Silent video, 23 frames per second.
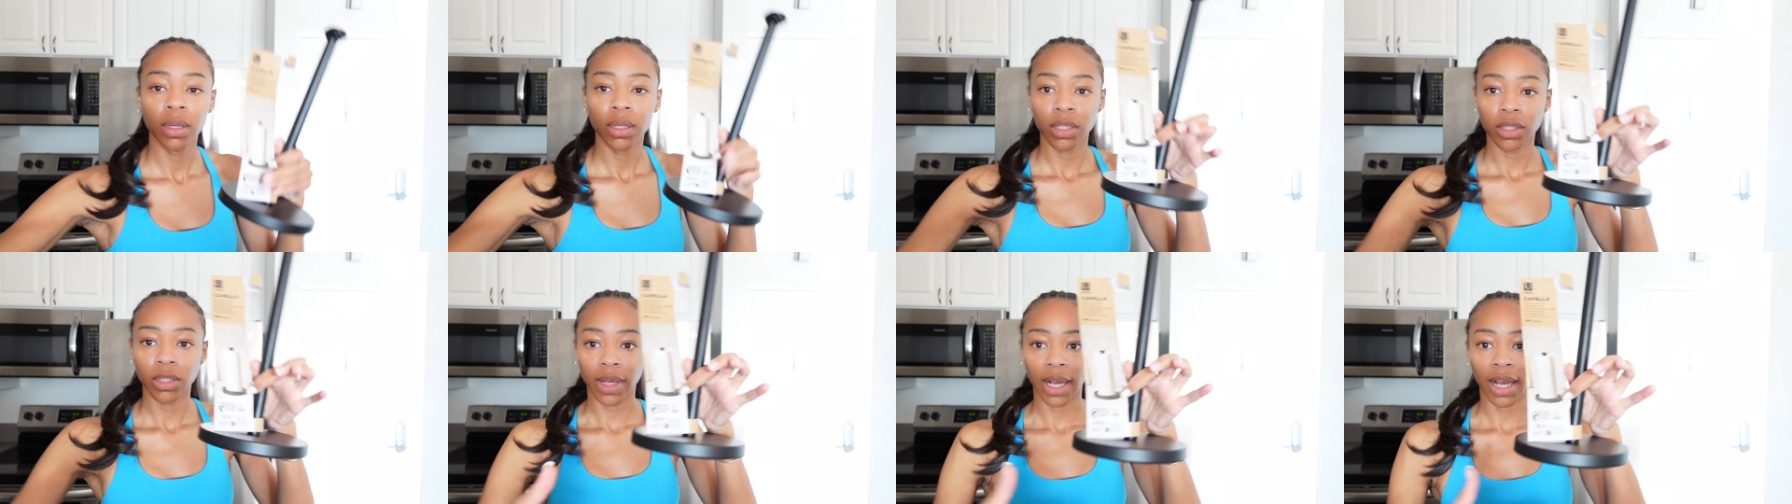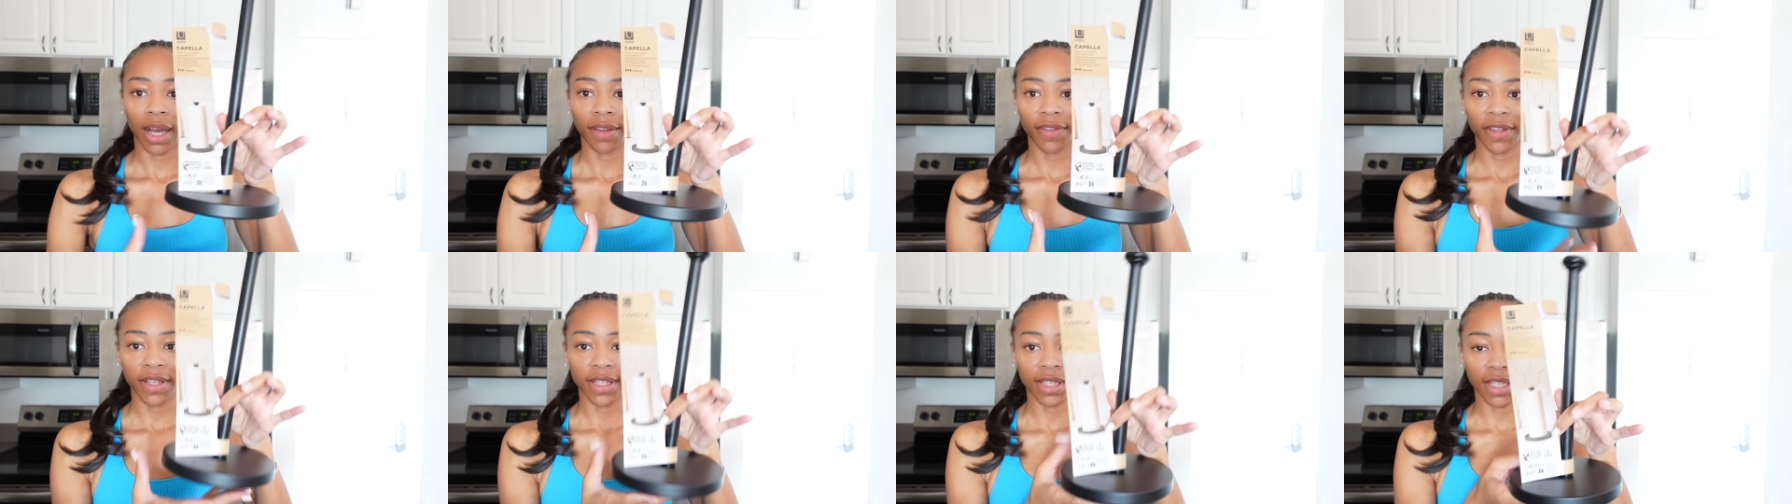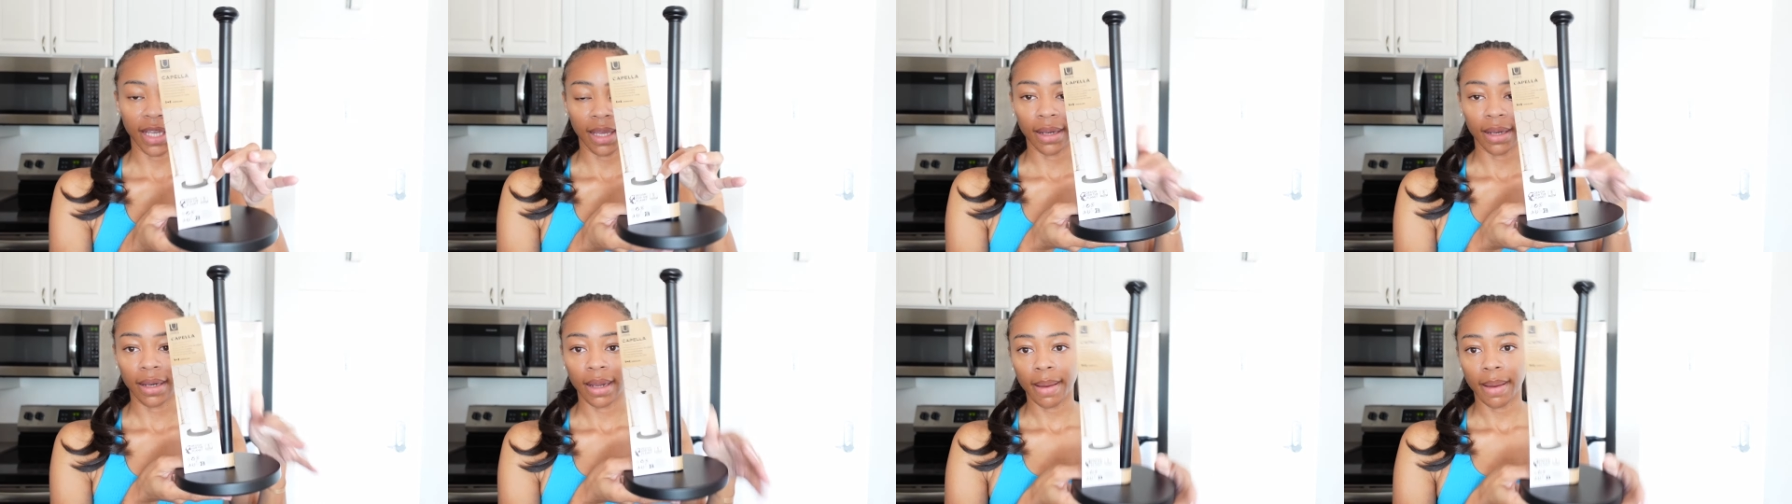So I got this
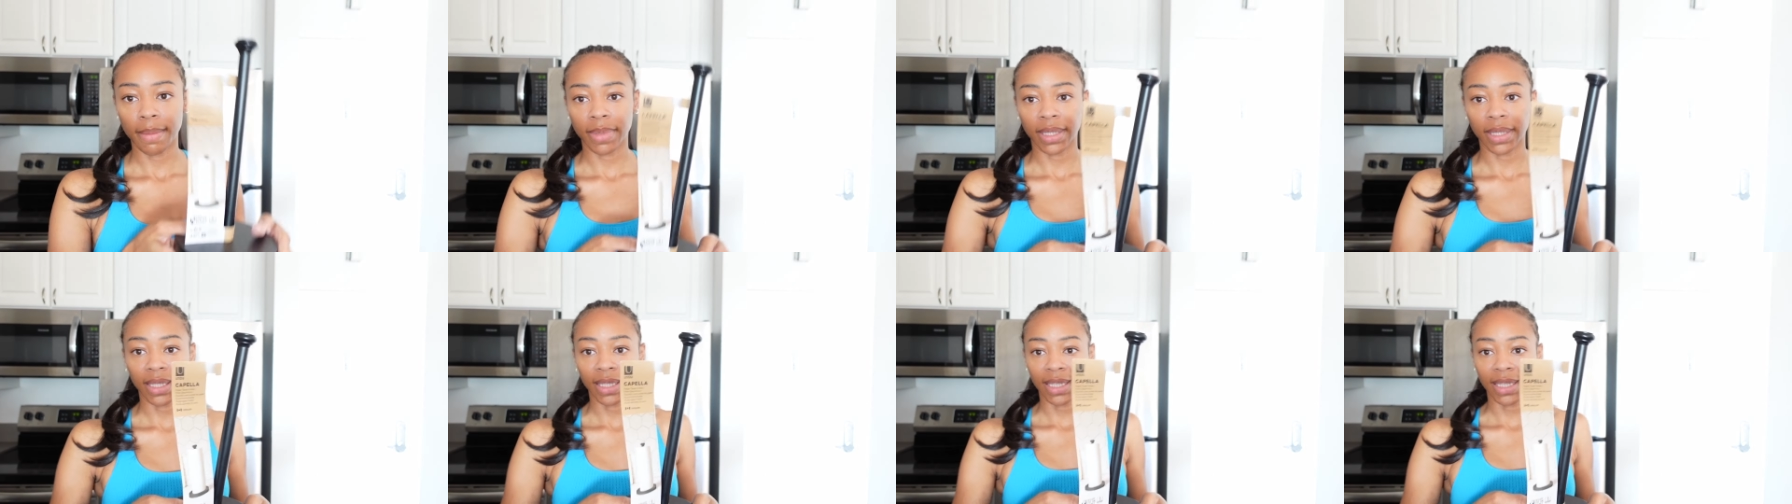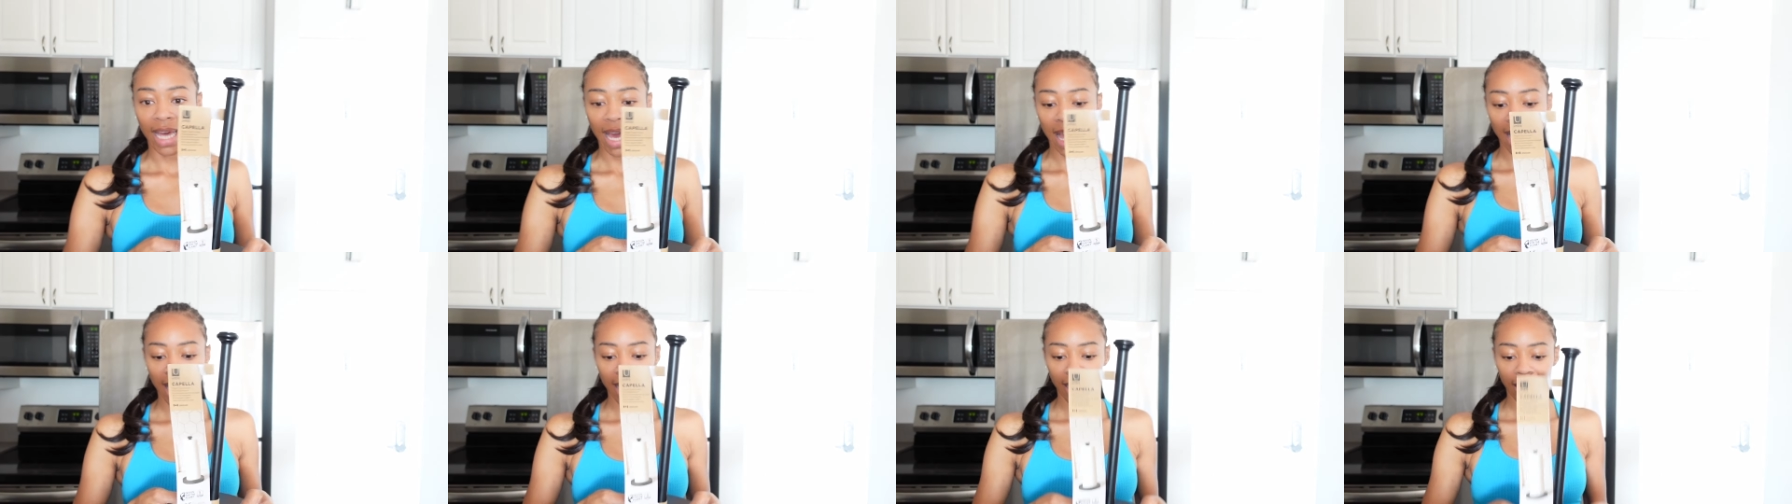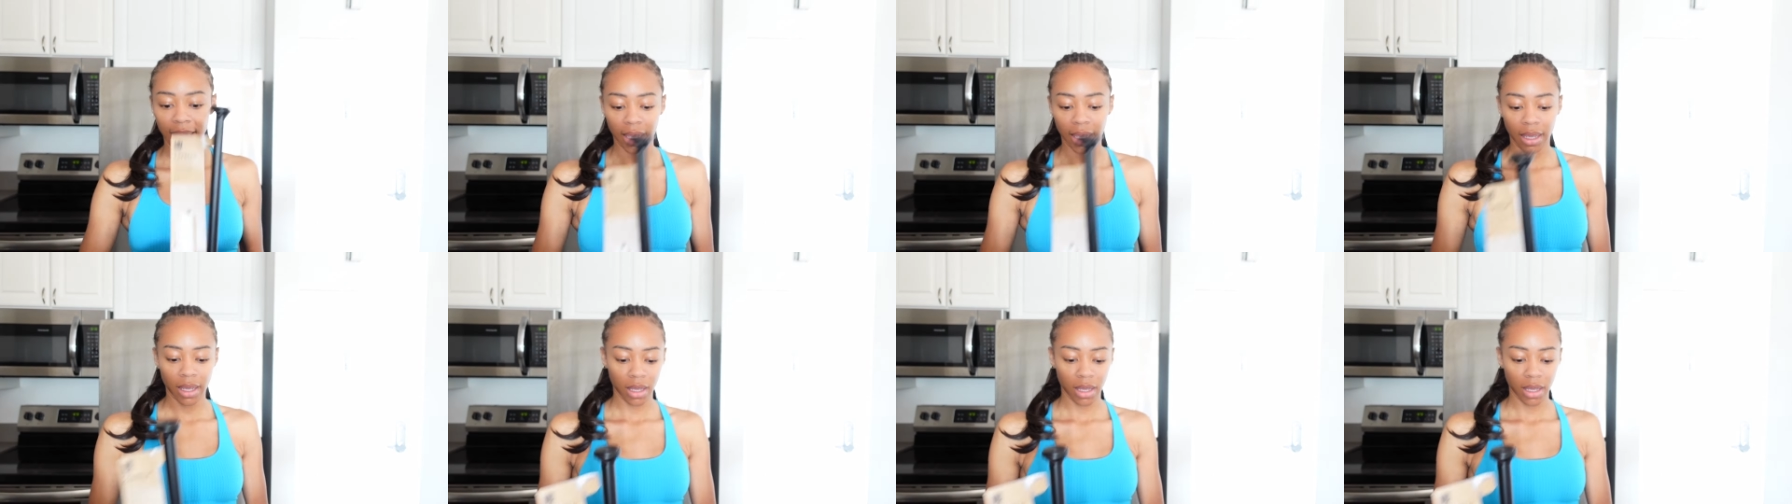in black